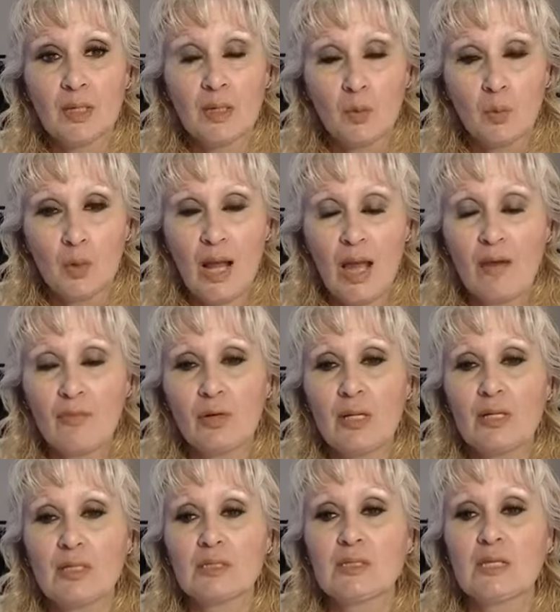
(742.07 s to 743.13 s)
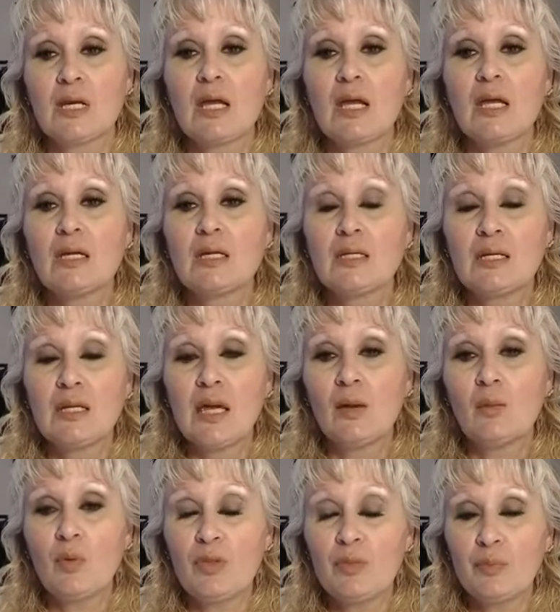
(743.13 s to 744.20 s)
Whatever it is, get
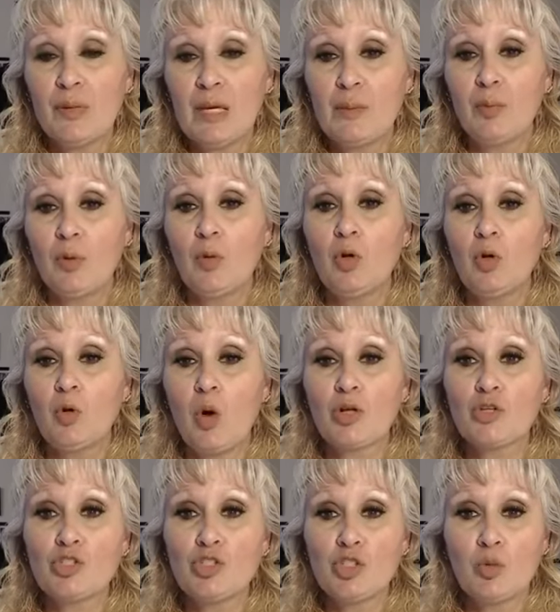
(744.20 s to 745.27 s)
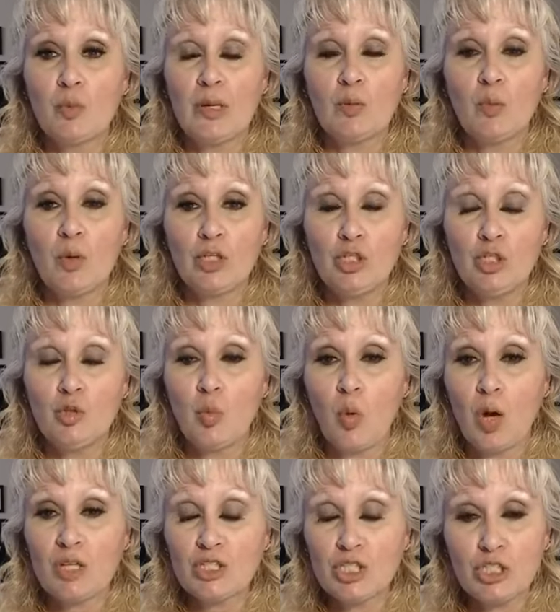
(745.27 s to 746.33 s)
with people who are doing what you
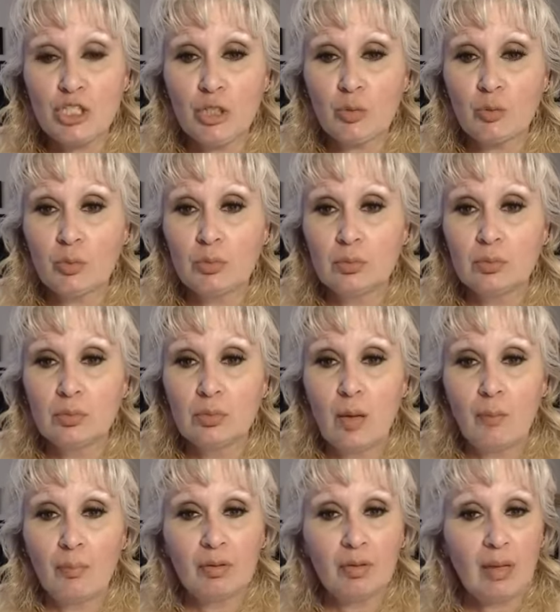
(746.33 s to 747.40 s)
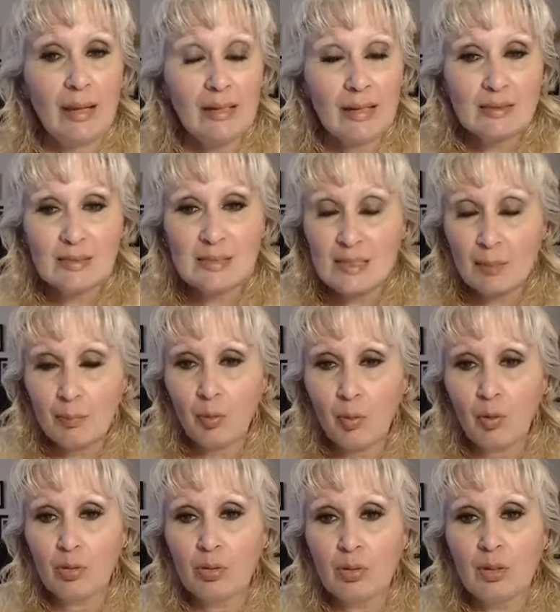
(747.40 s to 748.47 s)
want to do. Plain and simple.